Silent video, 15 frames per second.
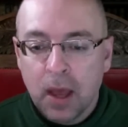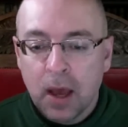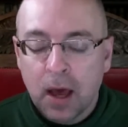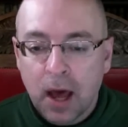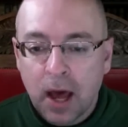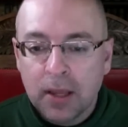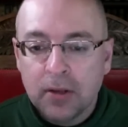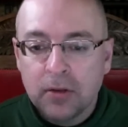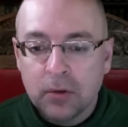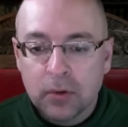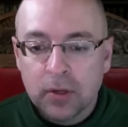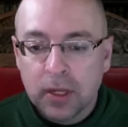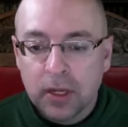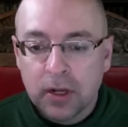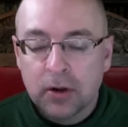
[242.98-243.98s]
I don't
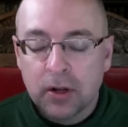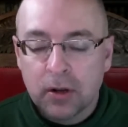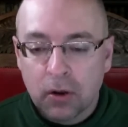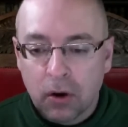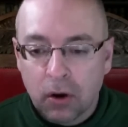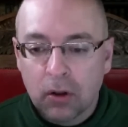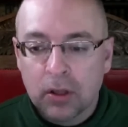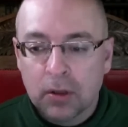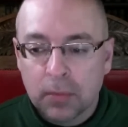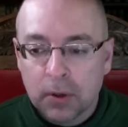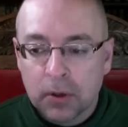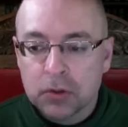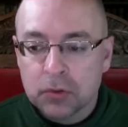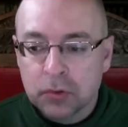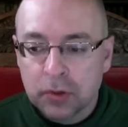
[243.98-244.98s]
care at all
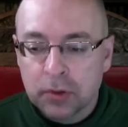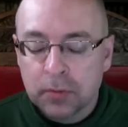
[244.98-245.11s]
about Jordan